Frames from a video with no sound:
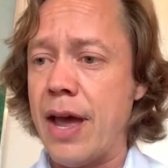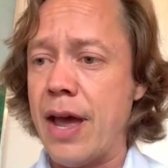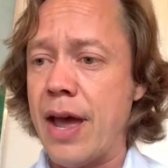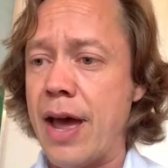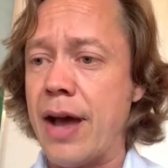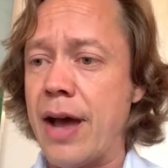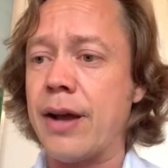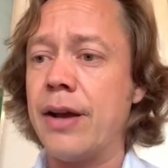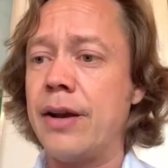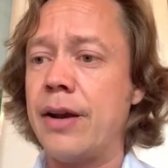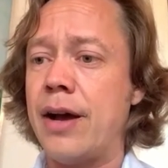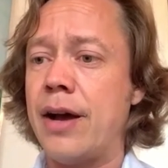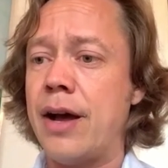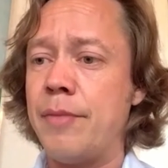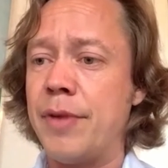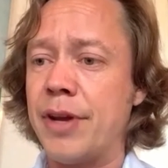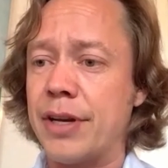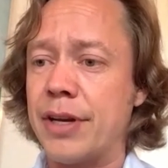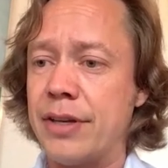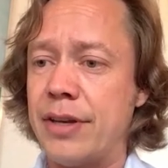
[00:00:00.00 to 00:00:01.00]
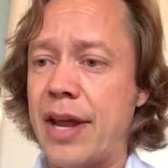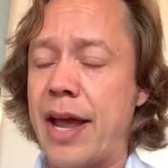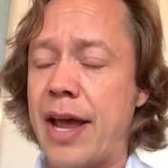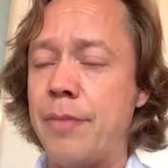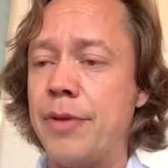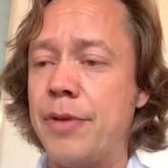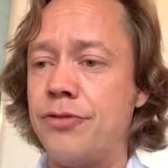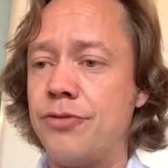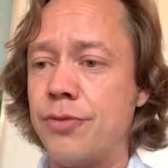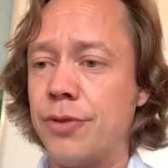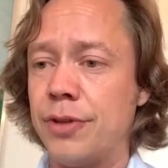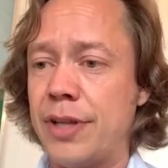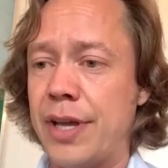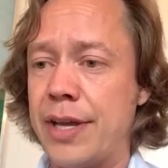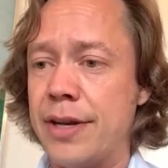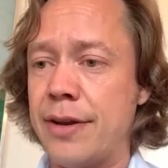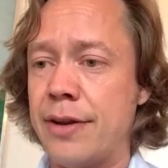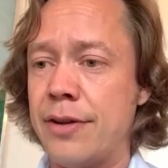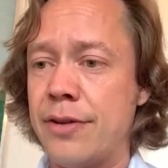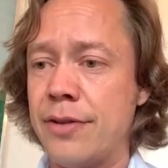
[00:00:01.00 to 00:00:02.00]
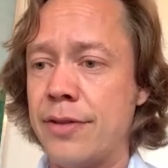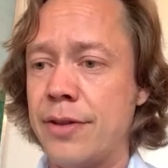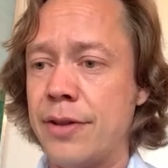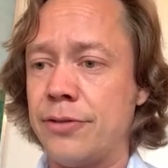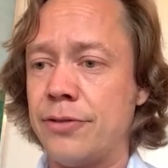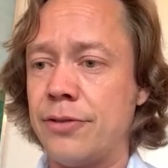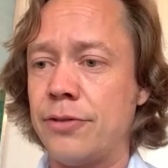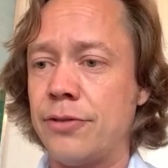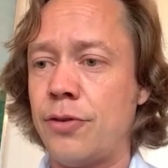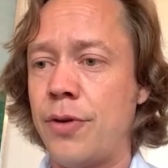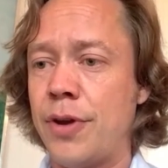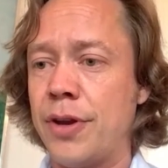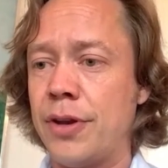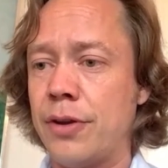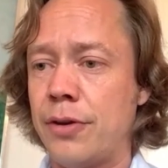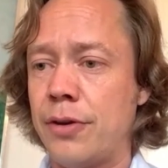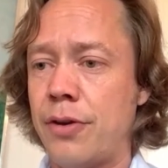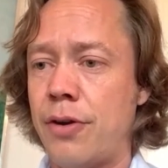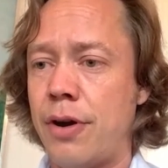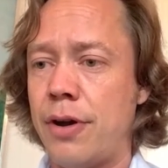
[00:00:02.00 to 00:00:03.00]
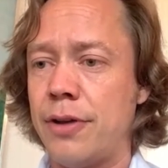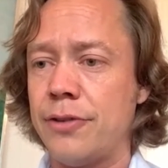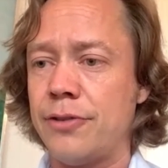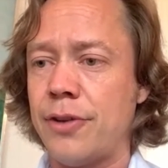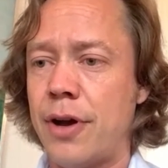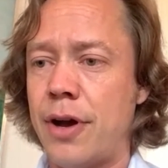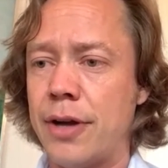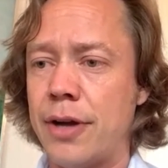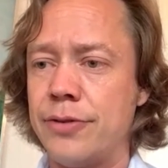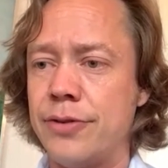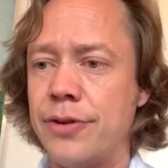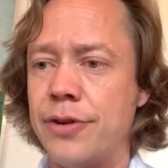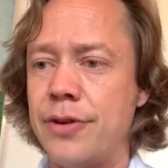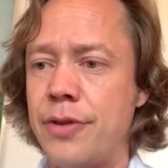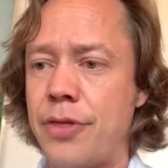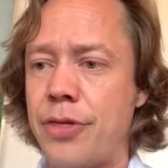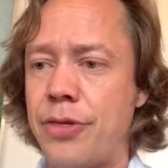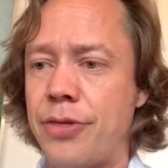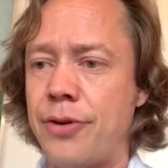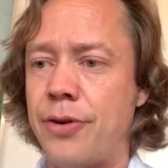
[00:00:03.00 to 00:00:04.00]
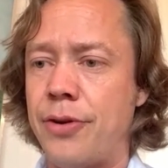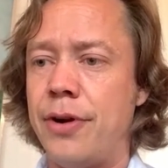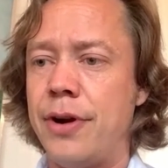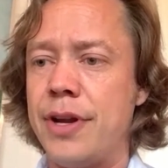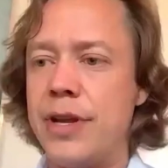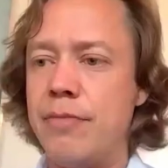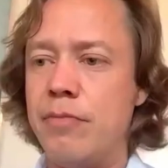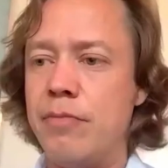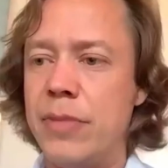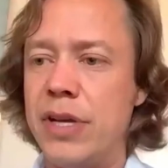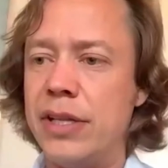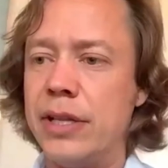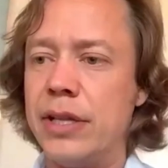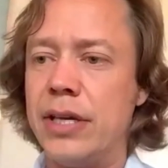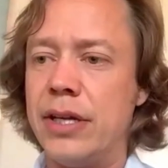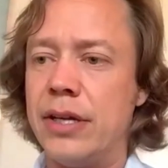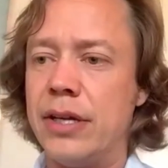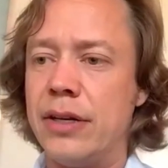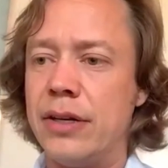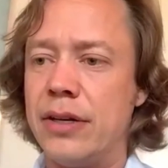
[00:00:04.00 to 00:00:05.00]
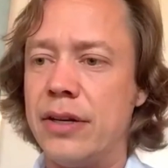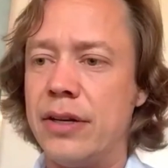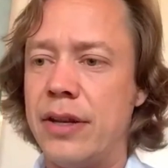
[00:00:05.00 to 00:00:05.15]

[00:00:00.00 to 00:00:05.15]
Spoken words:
economic damage related to this is going to cause 130 million